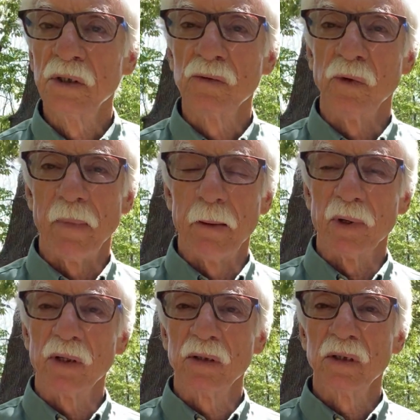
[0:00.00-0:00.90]

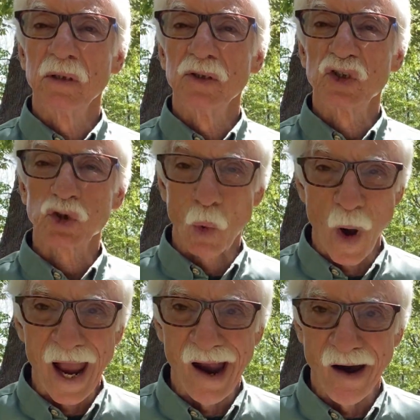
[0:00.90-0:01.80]
Remember,
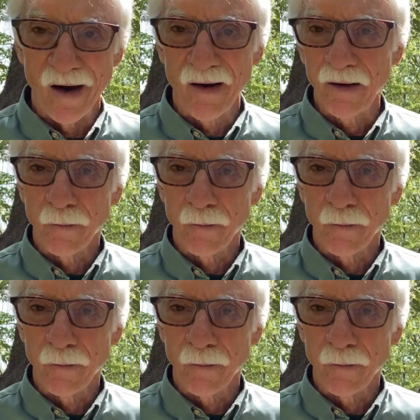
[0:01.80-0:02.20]
square